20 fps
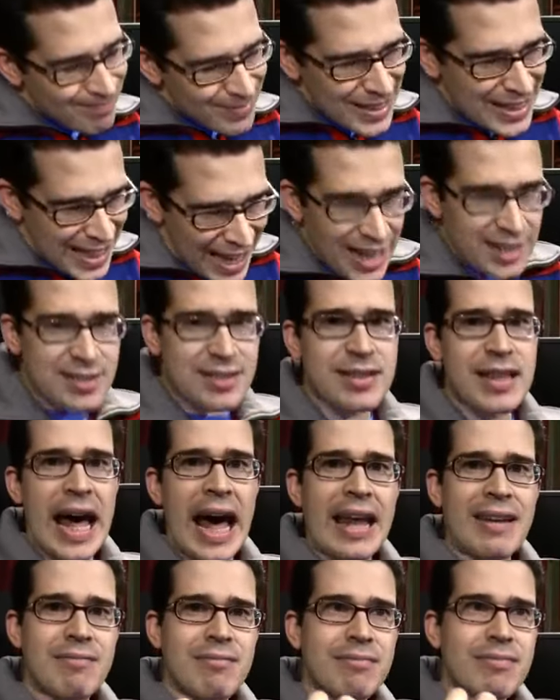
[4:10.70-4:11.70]
yes,
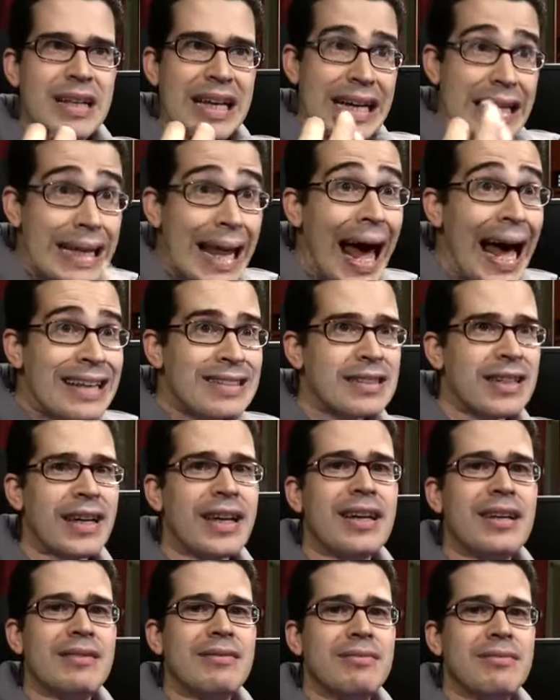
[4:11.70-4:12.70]
that
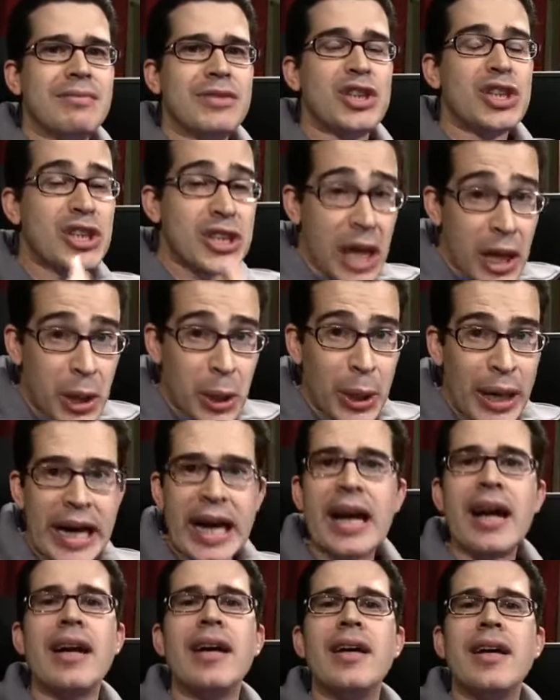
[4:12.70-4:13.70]
classic
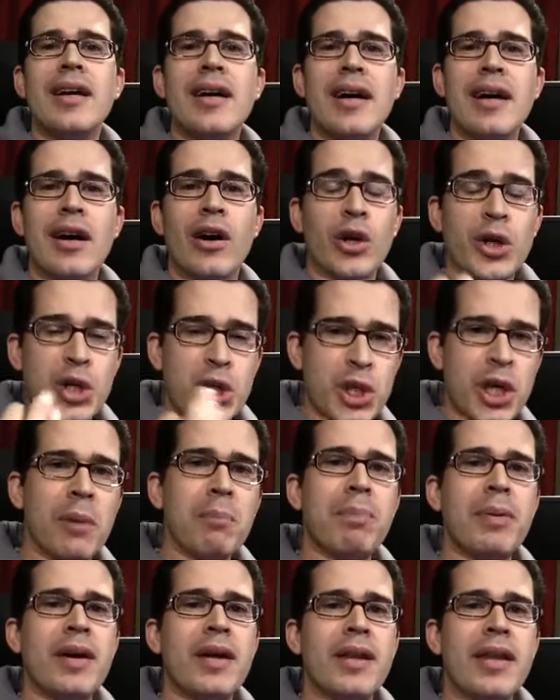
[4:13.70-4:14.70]
stuttering or
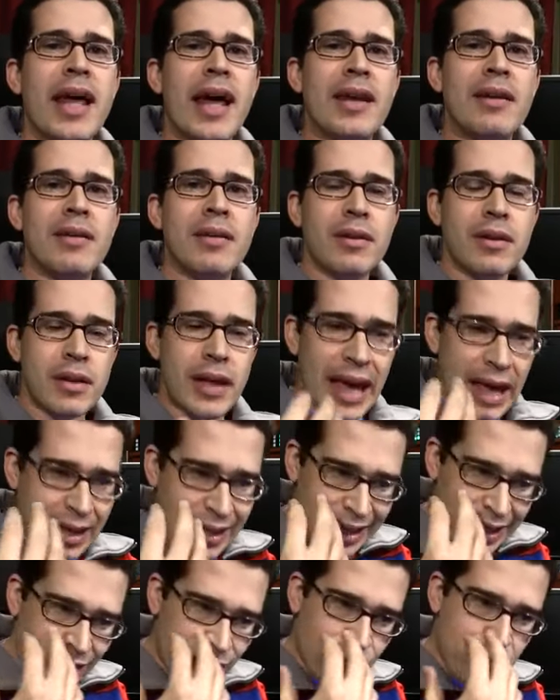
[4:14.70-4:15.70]
jumping that
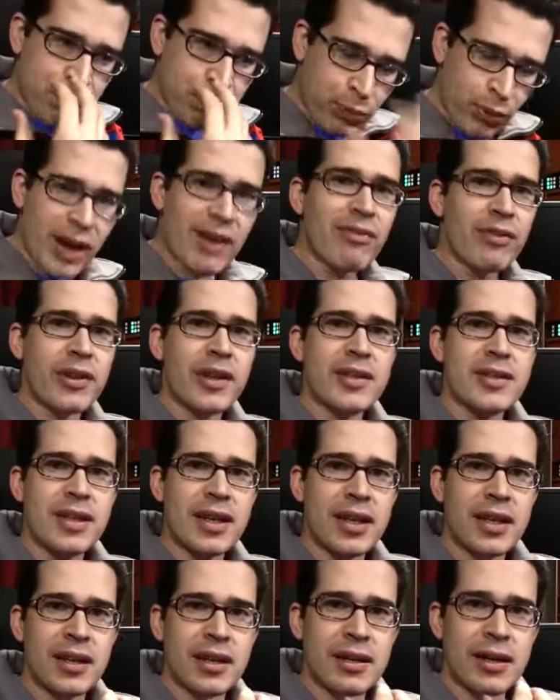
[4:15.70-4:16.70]
is prevalent
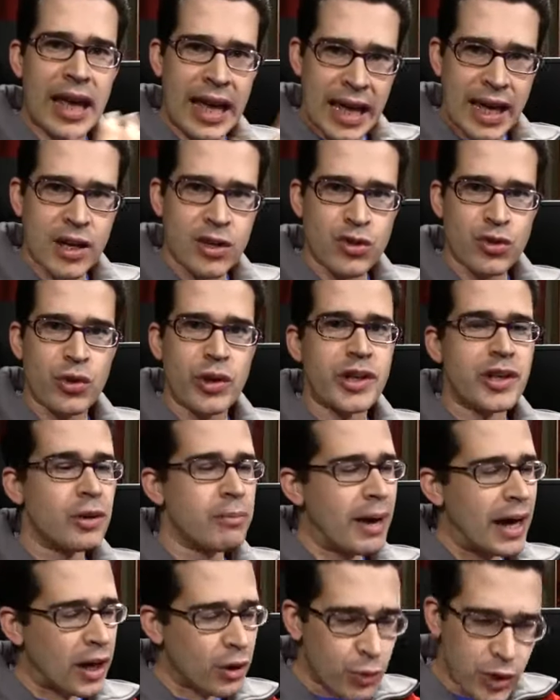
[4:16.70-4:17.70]
in Android, no
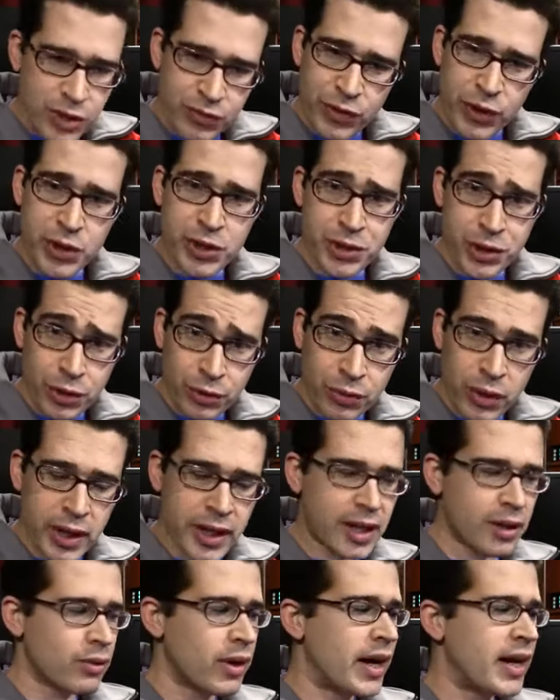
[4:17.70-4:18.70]
matter which version you're
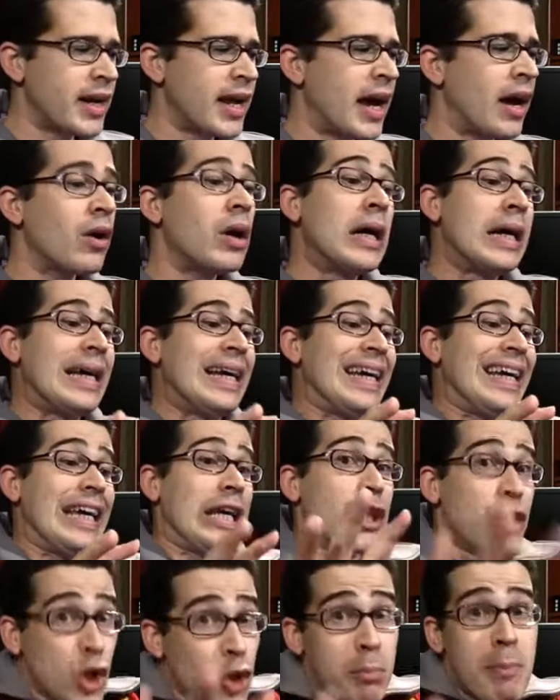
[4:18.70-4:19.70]
running right now.
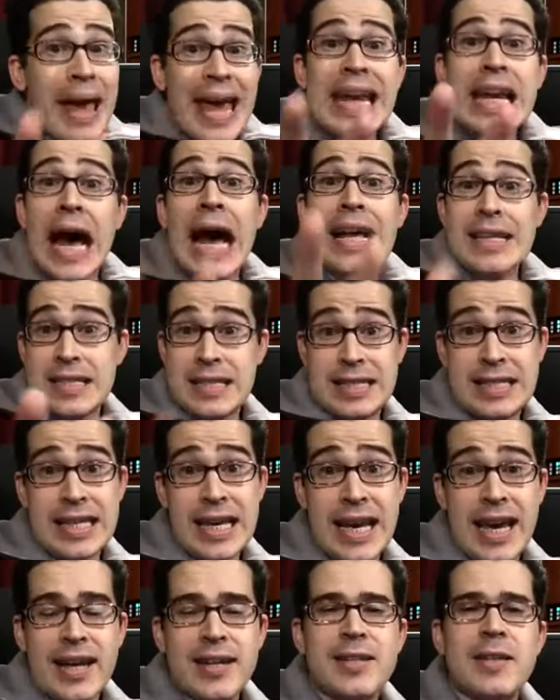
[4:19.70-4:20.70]
You may not
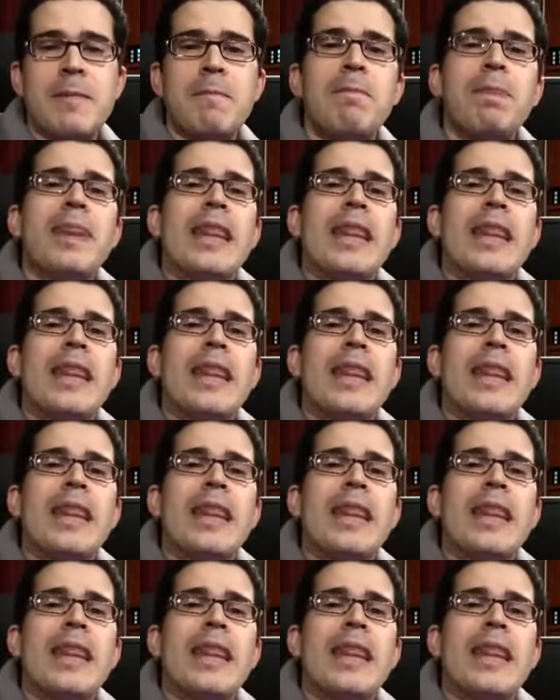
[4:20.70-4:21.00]
see it.